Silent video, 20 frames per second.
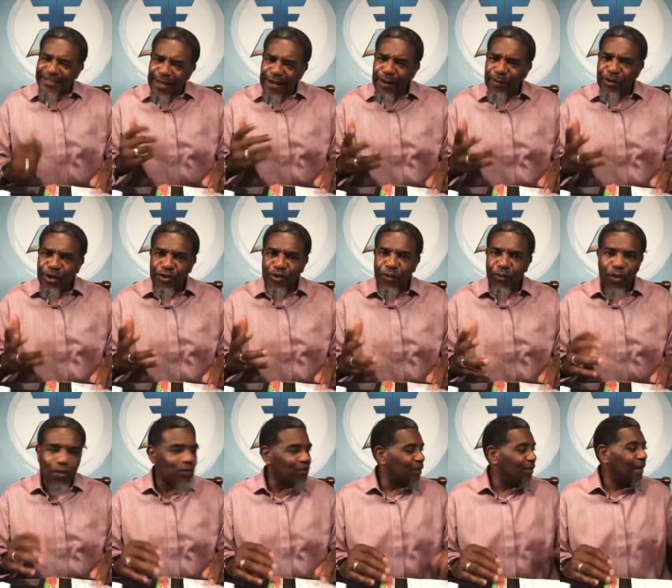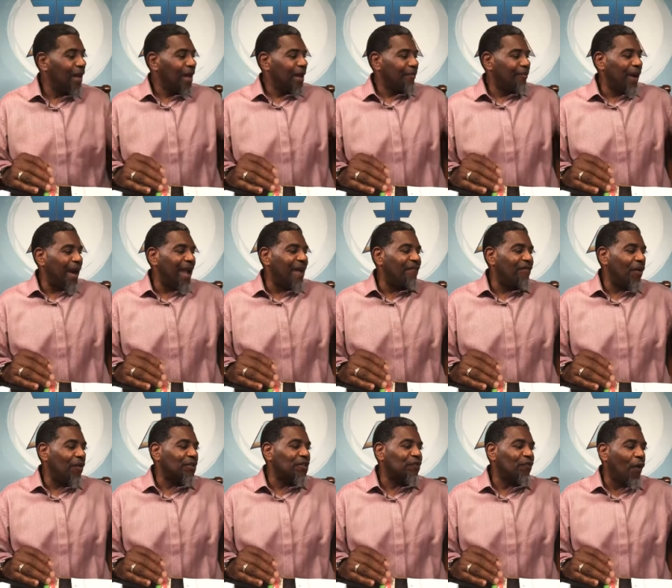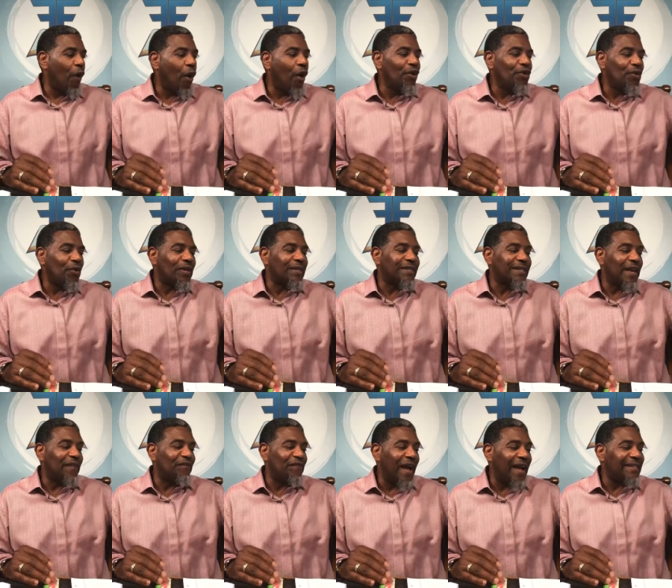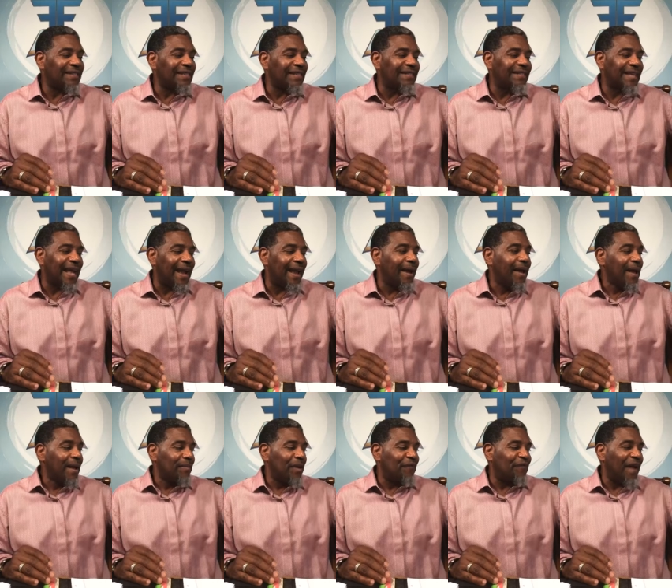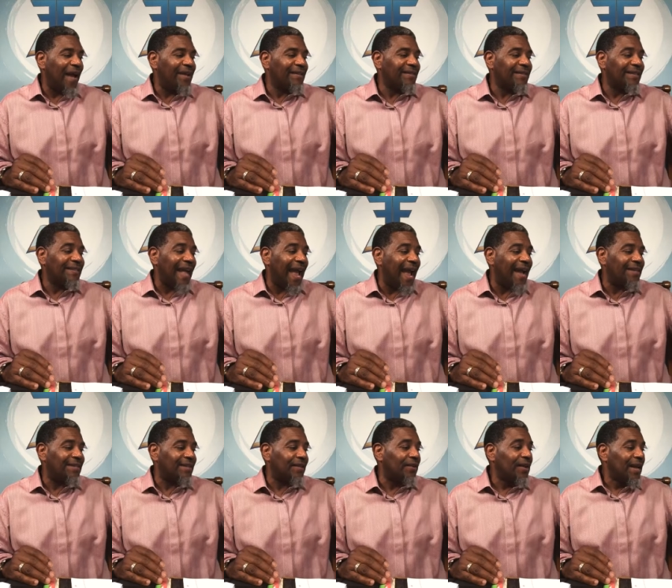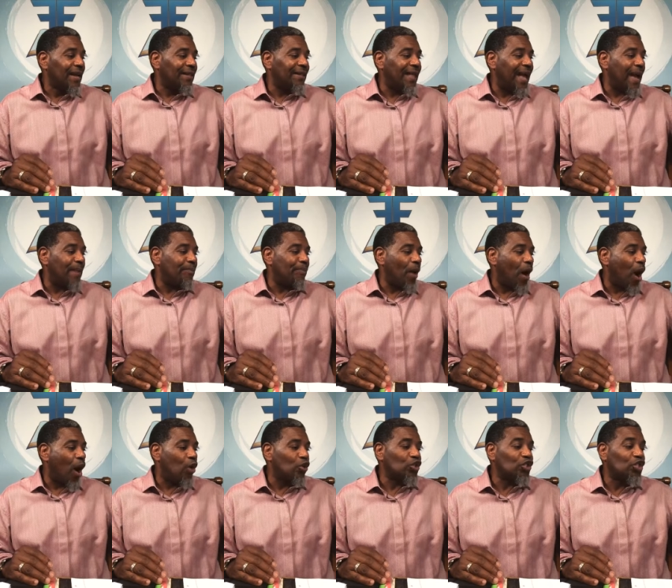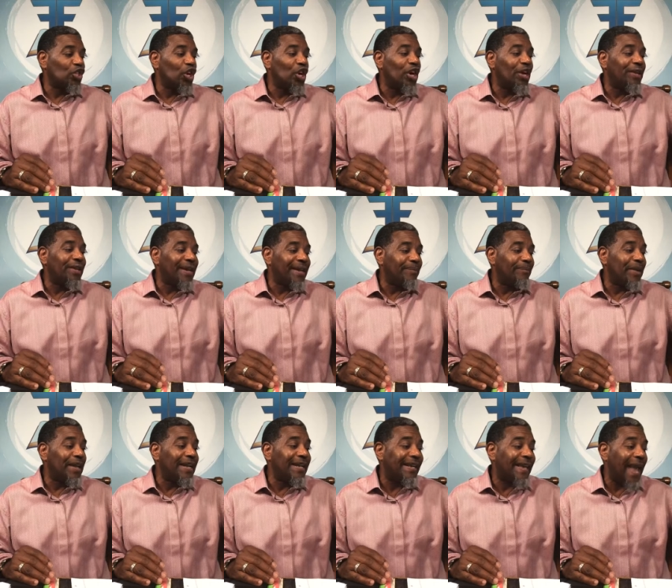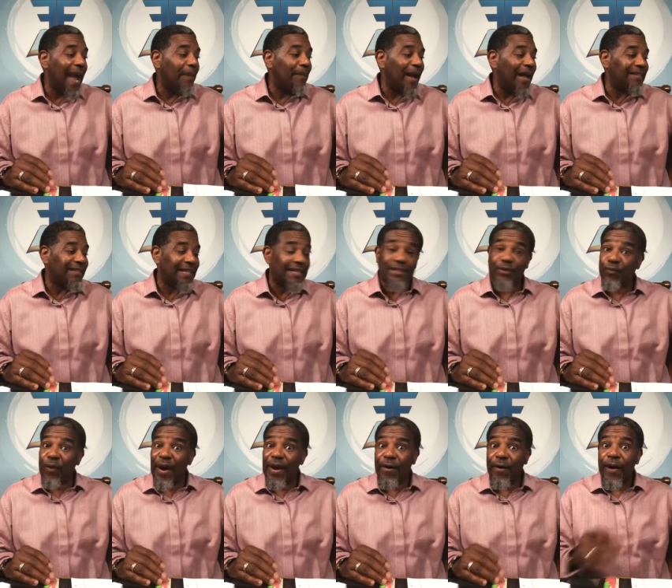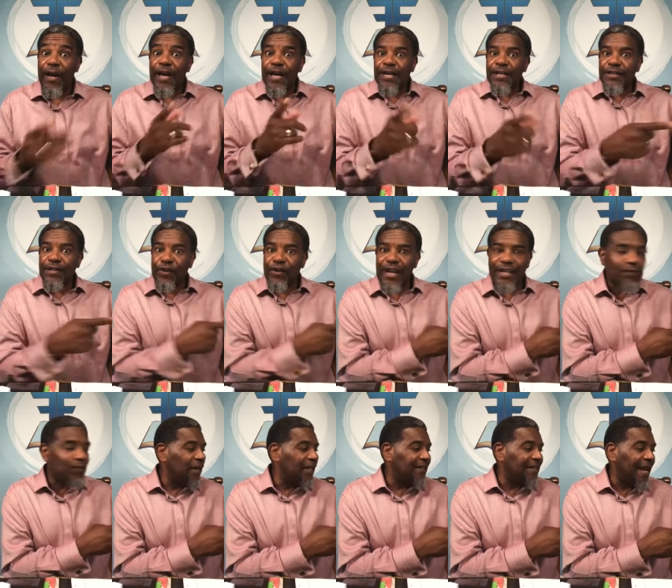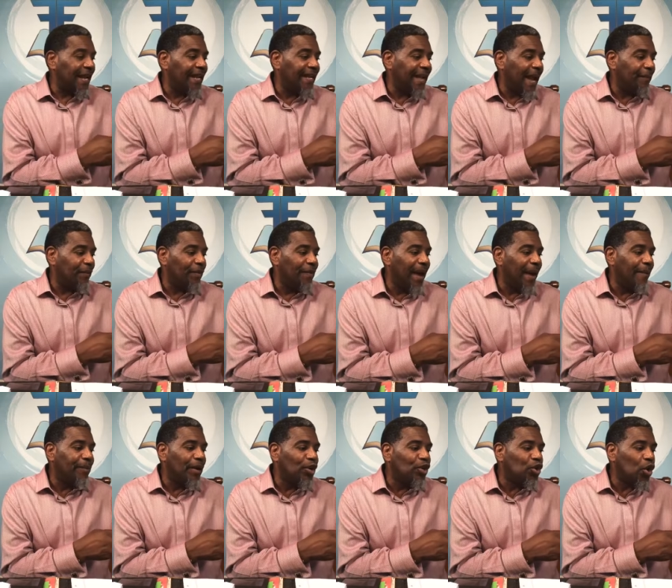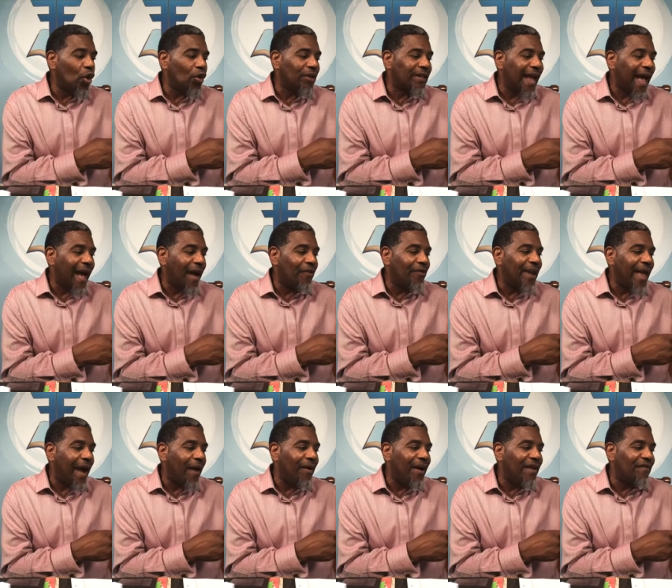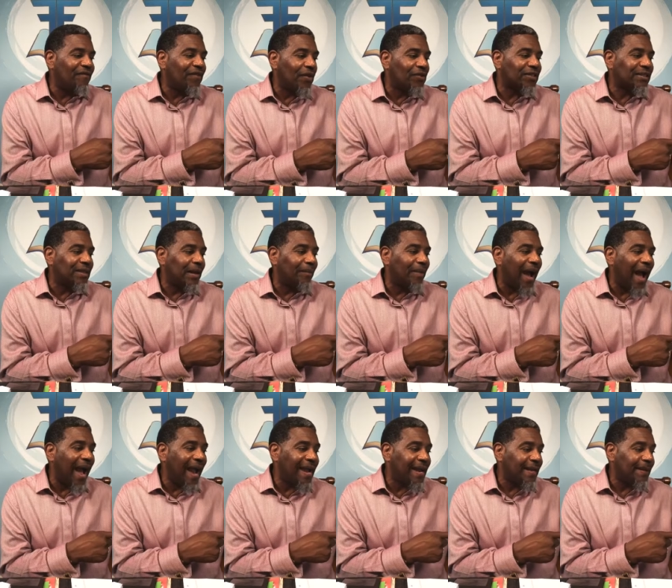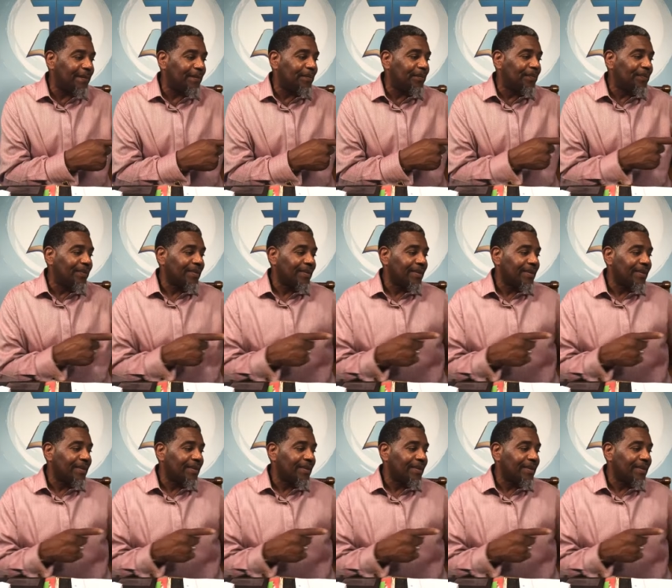Send him to Jerusalem. But in verse 4, you can see Festus saying, but Festus answered that Paul should be kept at Caesarea. So that's what he said. He kept him there. But look down now in verse number 8.